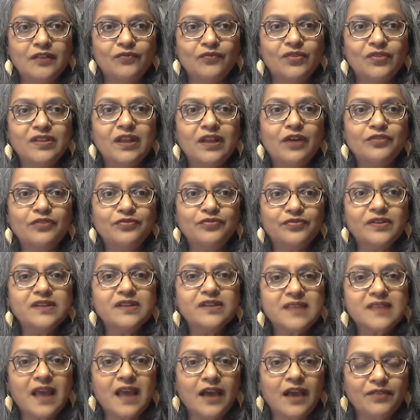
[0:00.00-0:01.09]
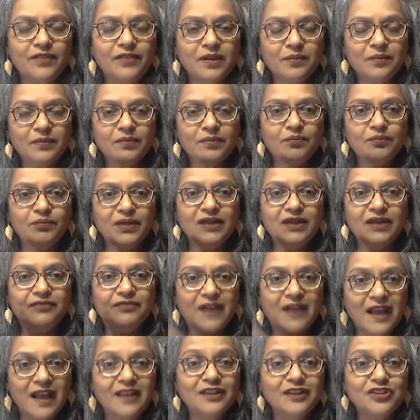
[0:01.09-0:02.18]
without first having been
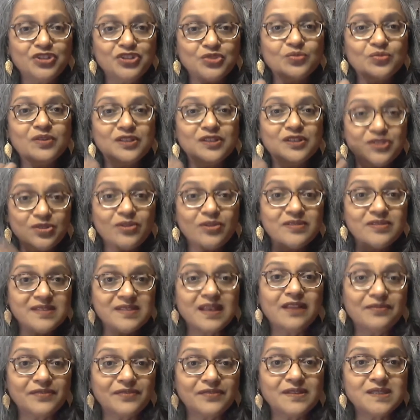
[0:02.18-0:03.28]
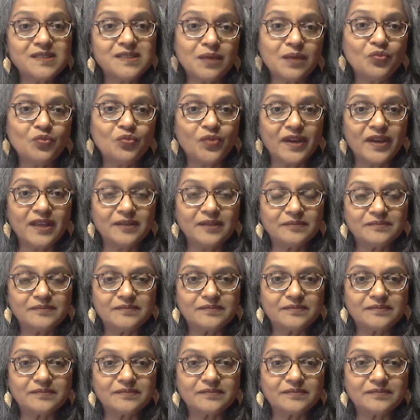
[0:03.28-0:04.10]
violent towards yourself in some way.